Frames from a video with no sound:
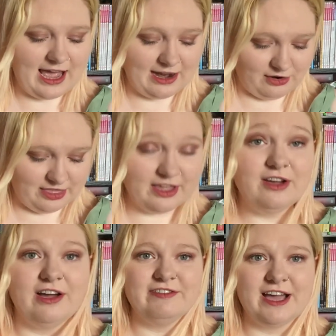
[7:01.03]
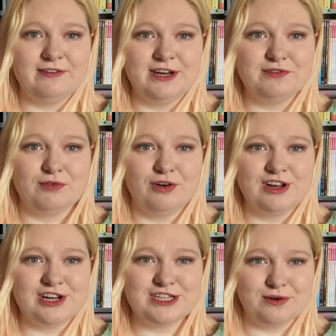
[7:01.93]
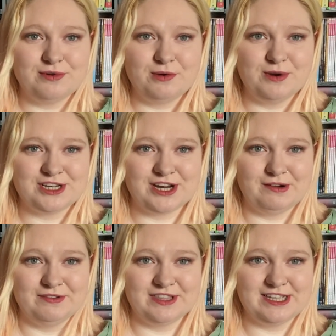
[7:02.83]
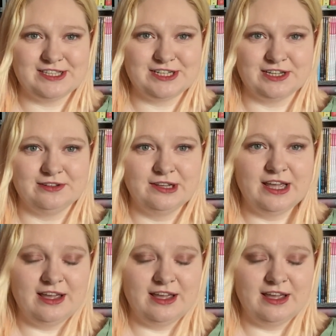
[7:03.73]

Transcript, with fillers: and I think counted wrong and I don't know which out of these two.